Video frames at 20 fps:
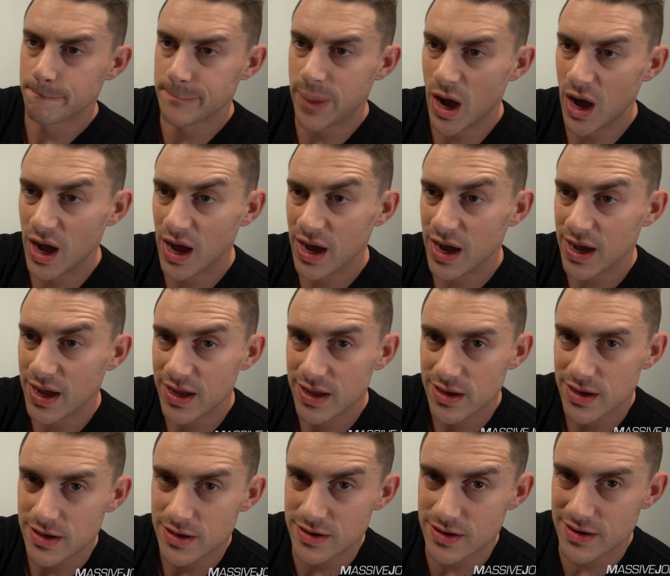
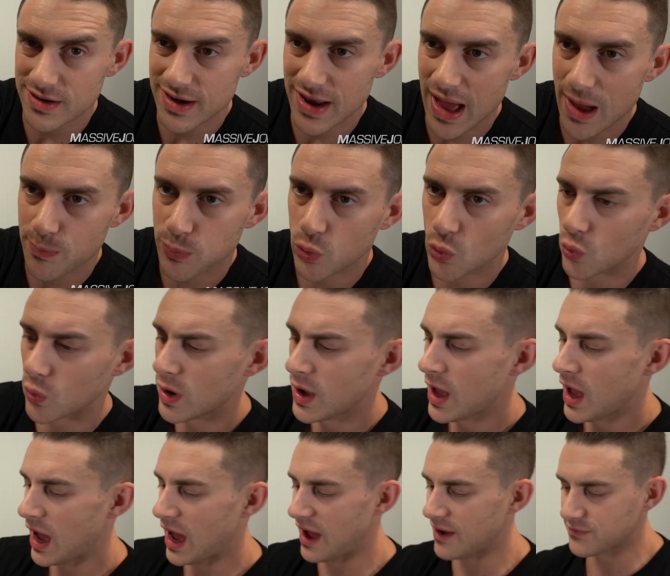pineapple.
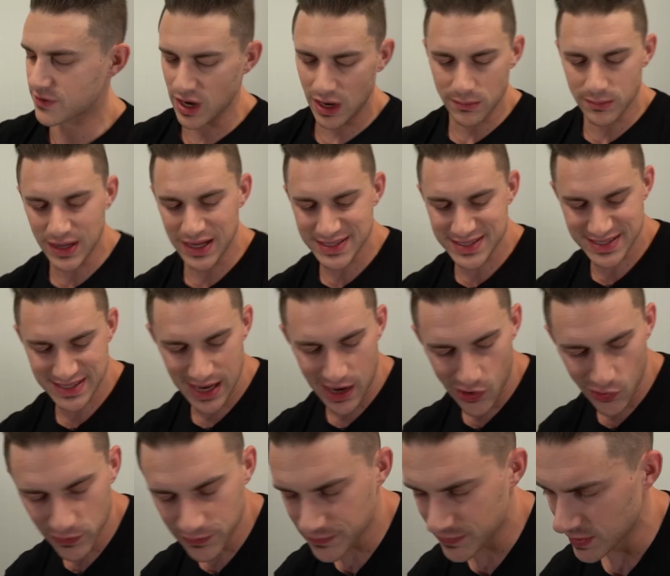I've got
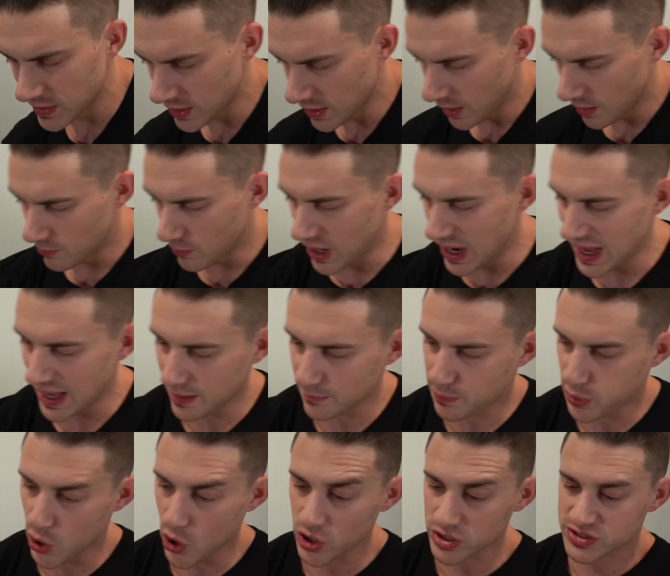myself my
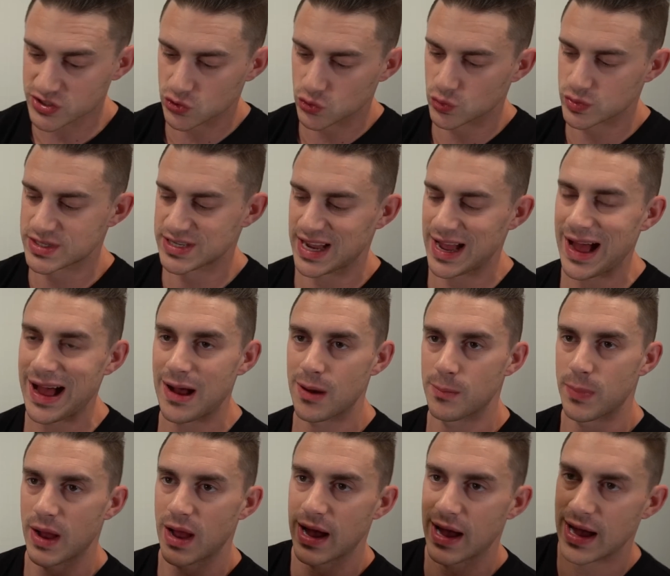personal
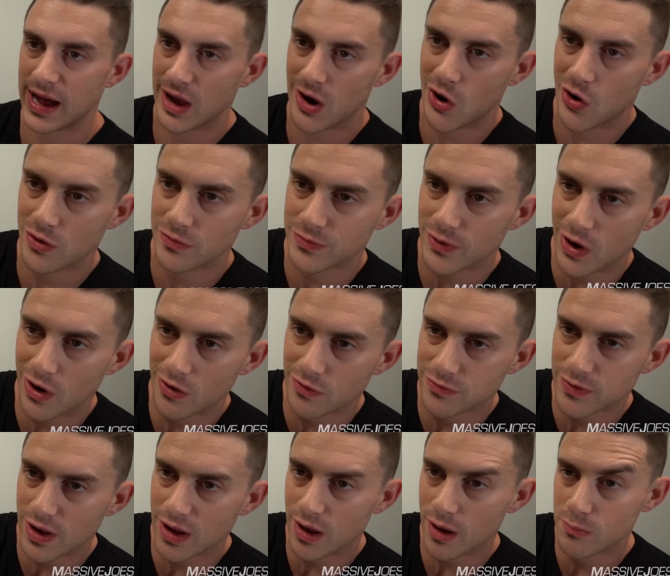tub
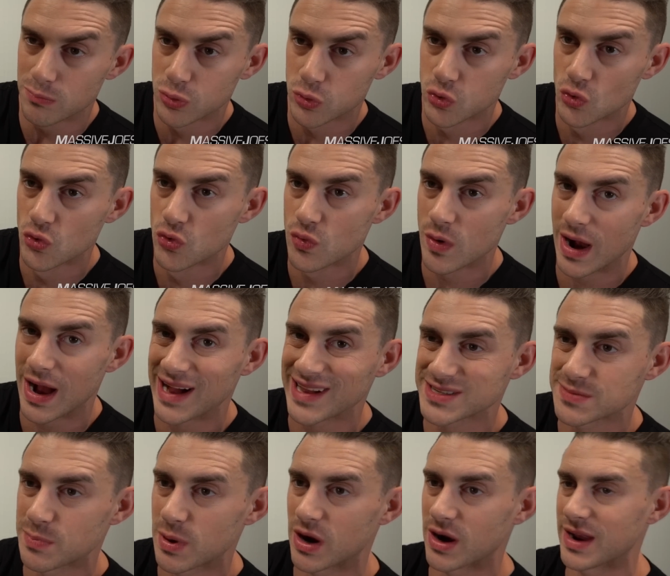of blue
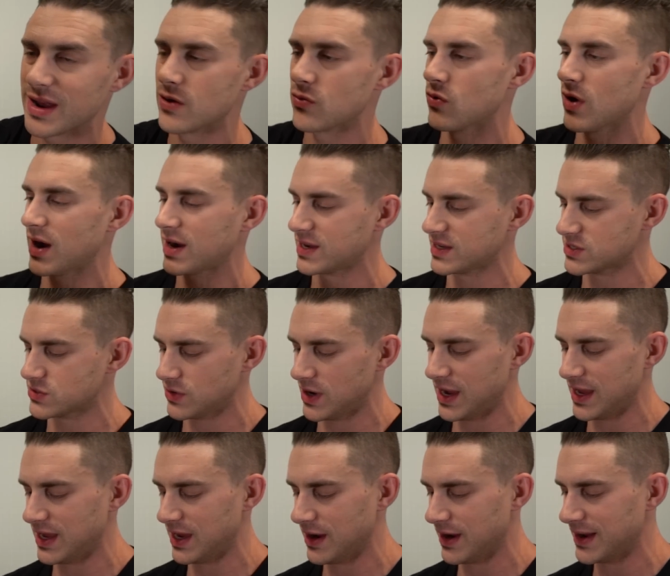raspberry ruckus
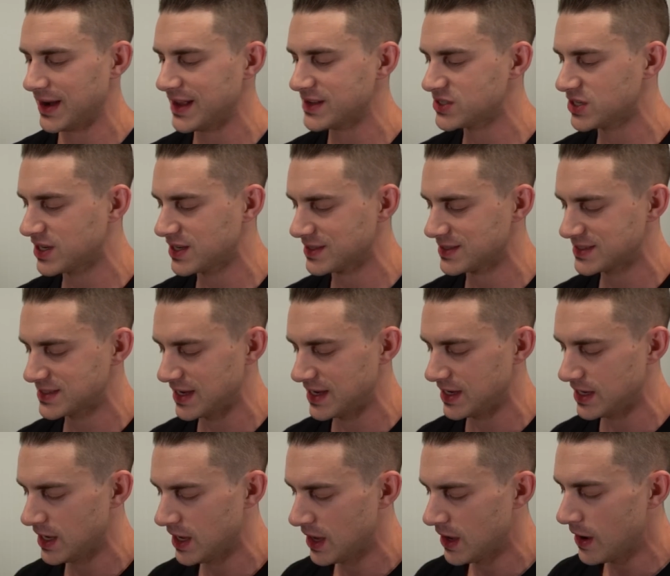right here. And as you can
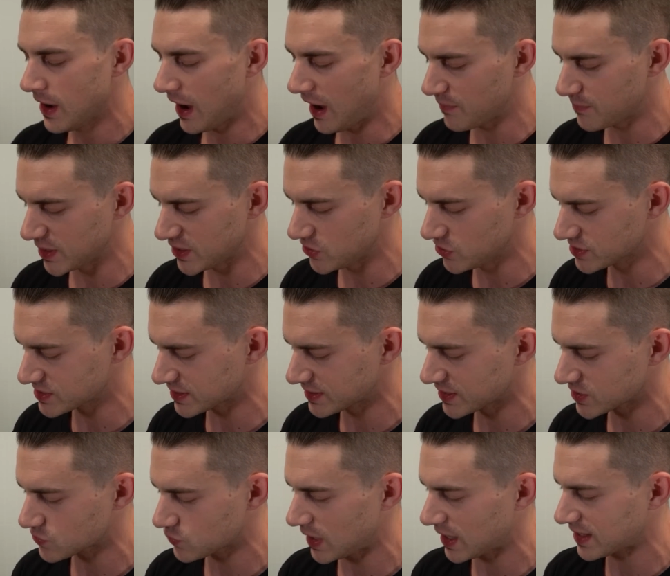see, I've been using
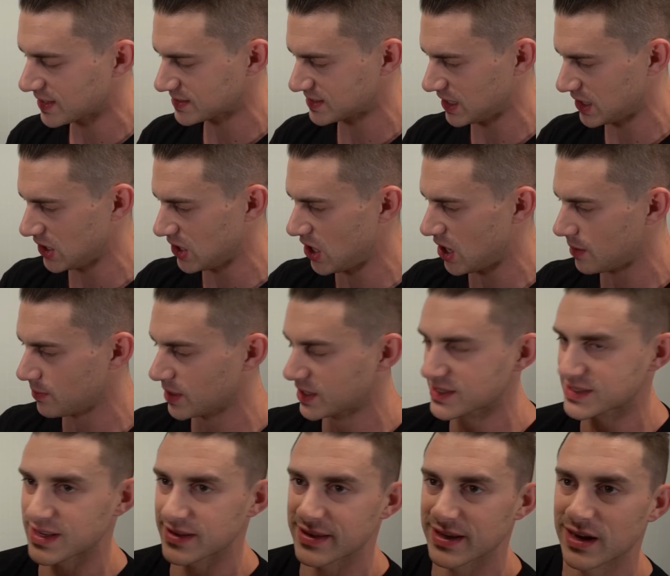this ruckus a lot
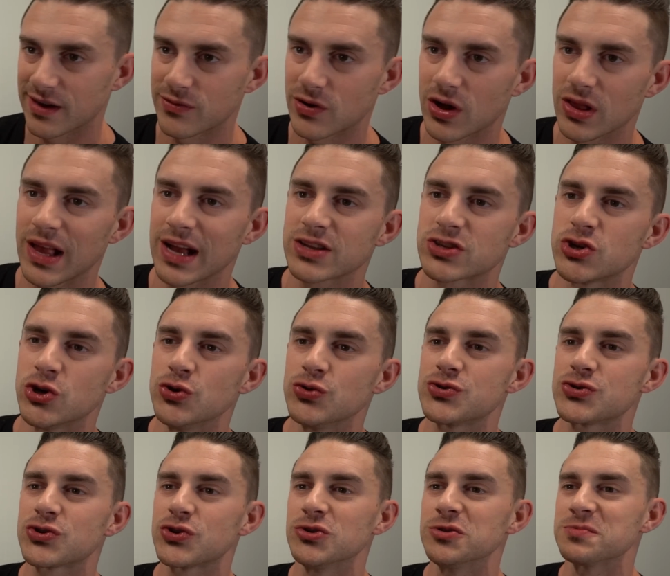because I think I've got like two
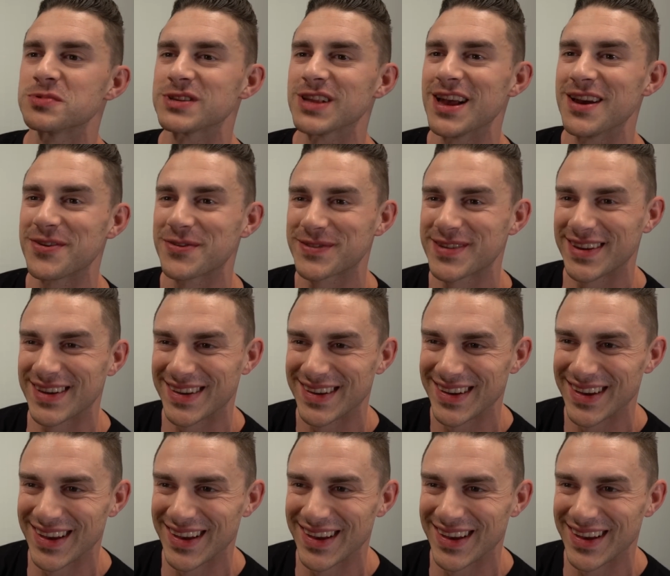scoops left